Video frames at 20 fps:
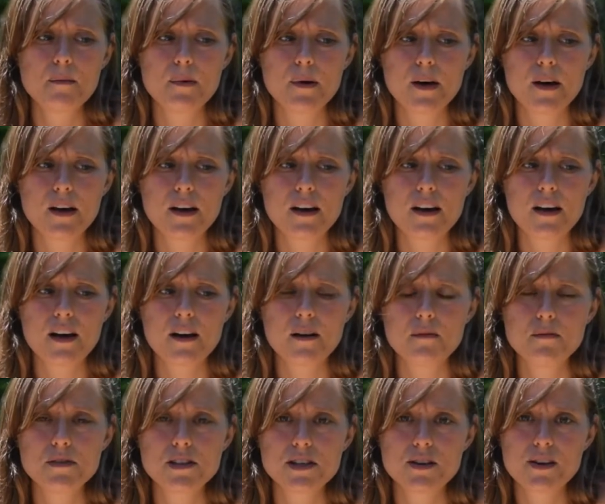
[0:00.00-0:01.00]
But
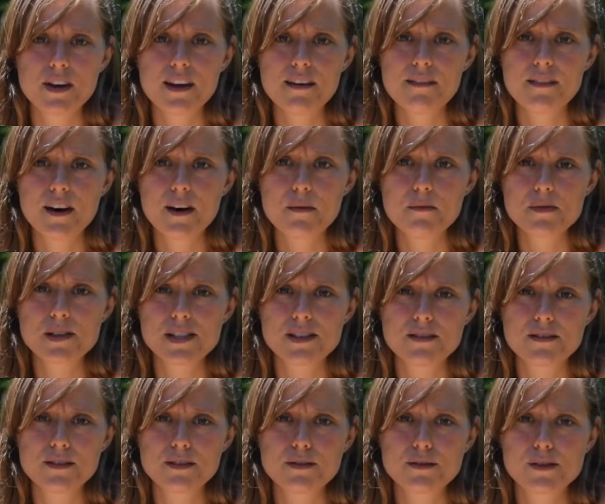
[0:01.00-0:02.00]
don't give up,
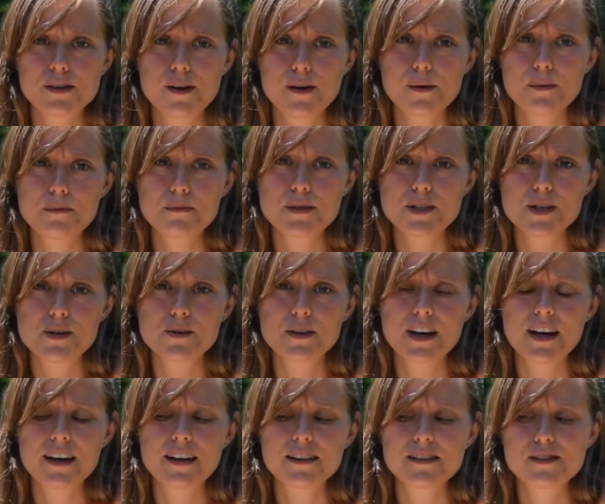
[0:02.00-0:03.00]
don't lose hope,
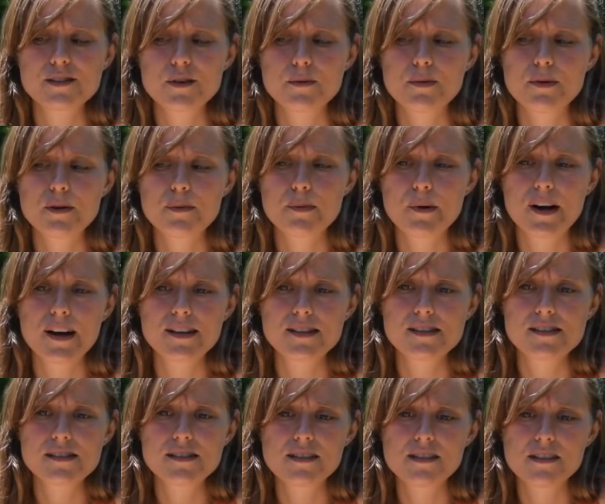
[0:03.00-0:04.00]
don't get super depressed,